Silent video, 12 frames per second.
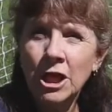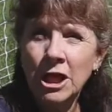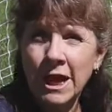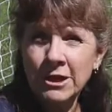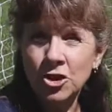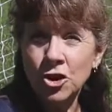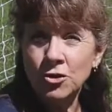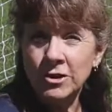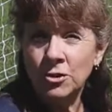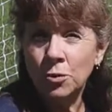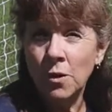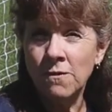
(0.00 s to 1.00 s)
like to use
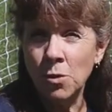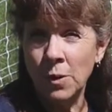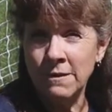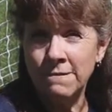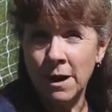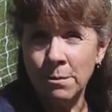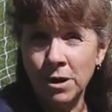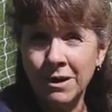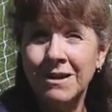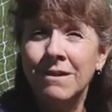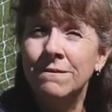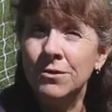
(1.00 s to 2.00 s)
this woven weed
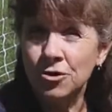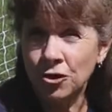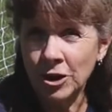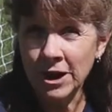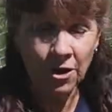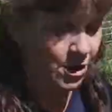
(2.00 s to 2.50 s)
fabric for certain